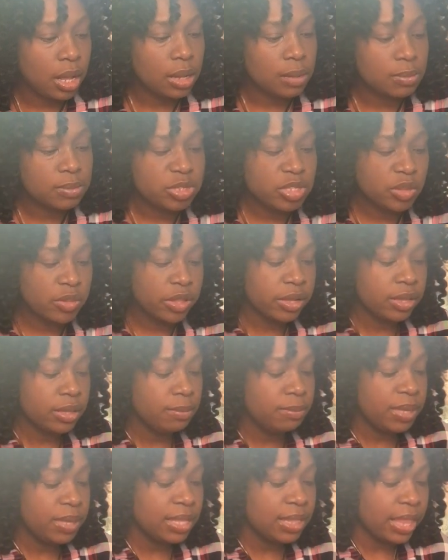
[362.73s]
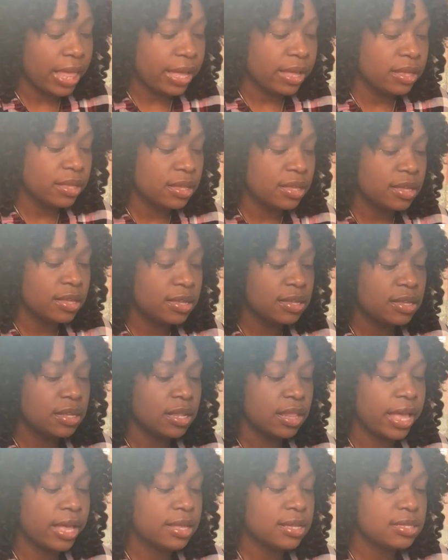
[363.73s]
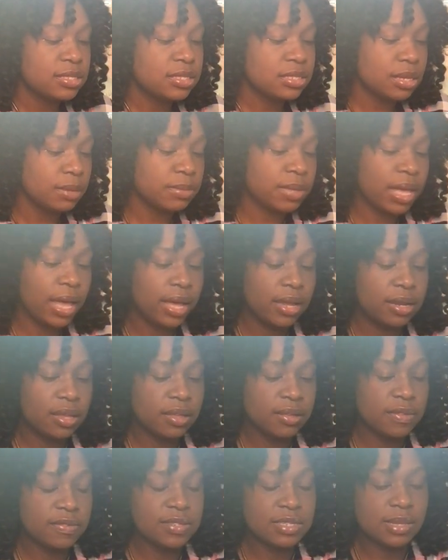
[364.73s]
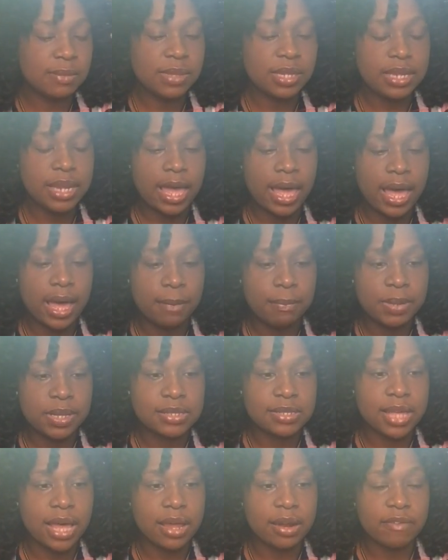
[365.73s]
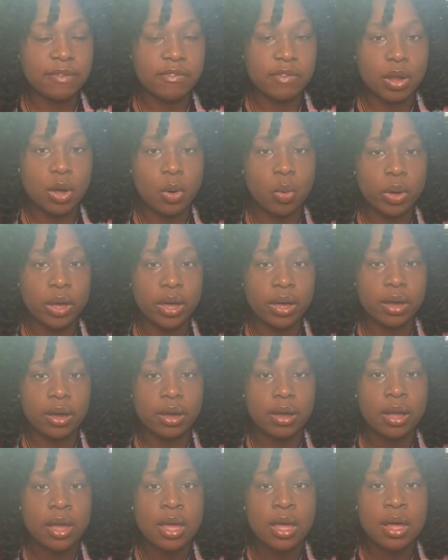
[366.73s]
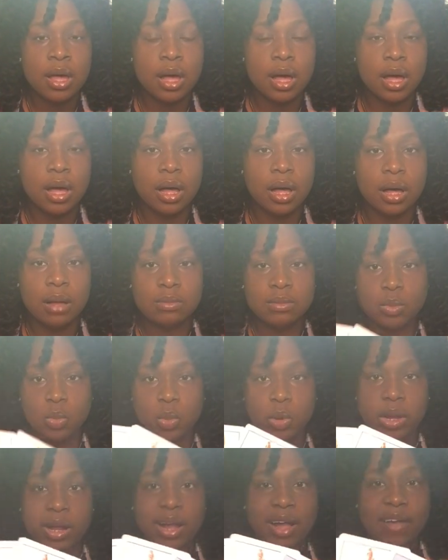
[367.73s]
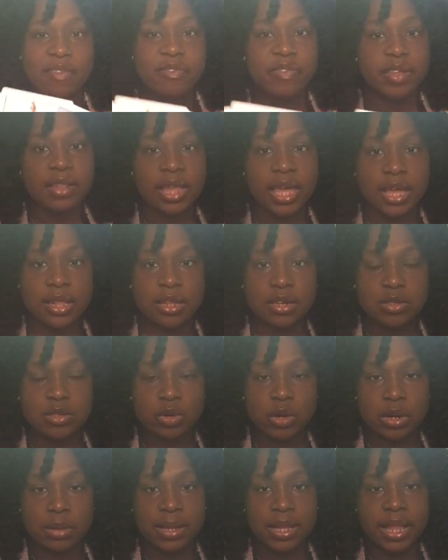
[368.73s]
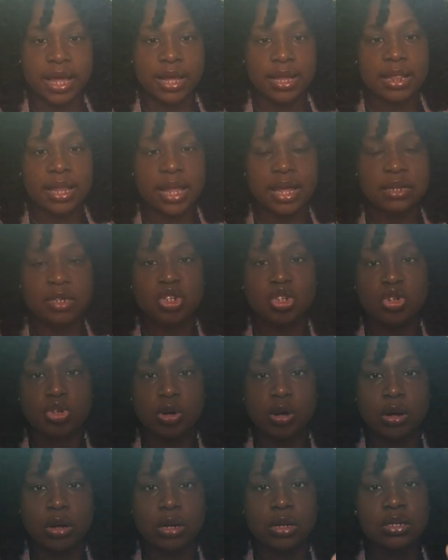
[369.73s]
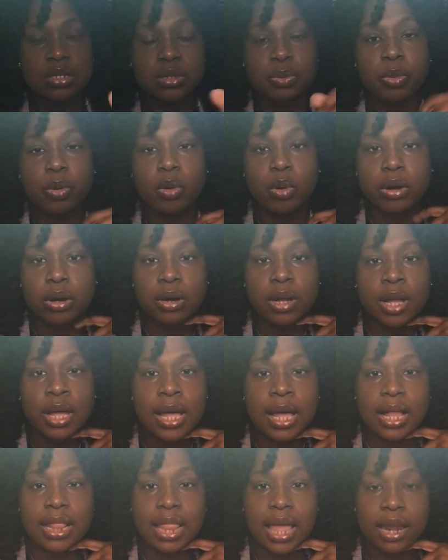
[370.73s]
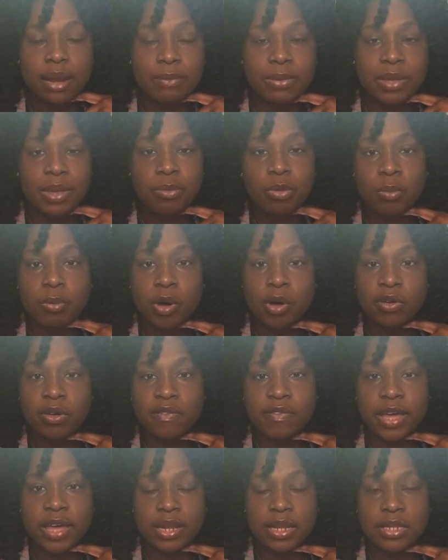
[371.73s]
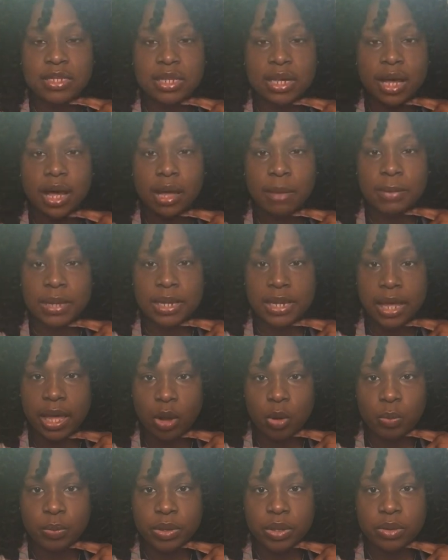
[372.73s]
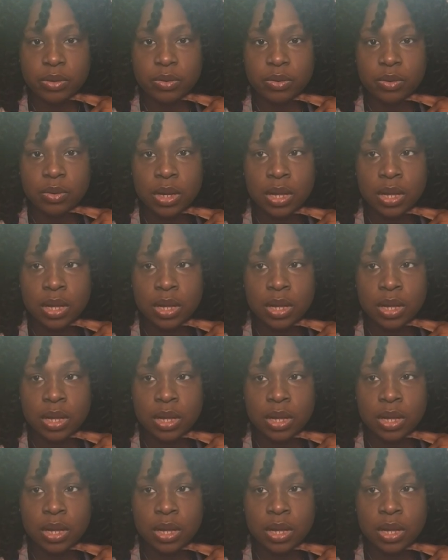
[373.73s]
So there can be something happens out of nowhere, where I feel like there's going to be like a lot of strong support, a lot of people motivated to come and help you.